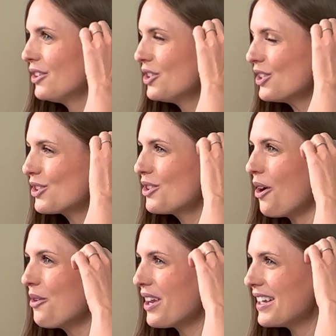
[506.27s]
Just
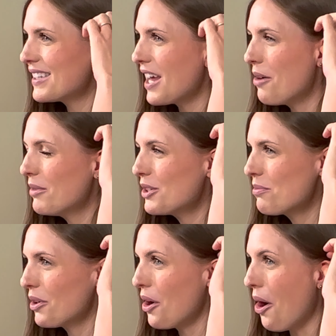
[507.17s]
notice how much
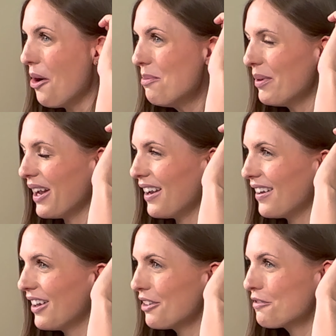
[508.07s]
more open
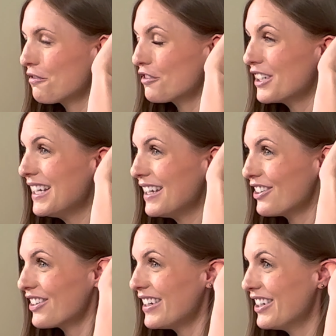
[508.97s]
and free
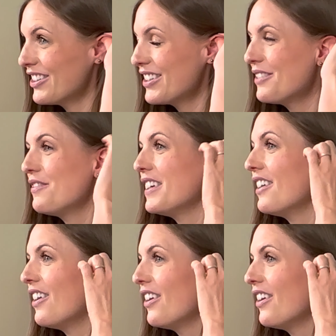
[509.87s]
your ears feel.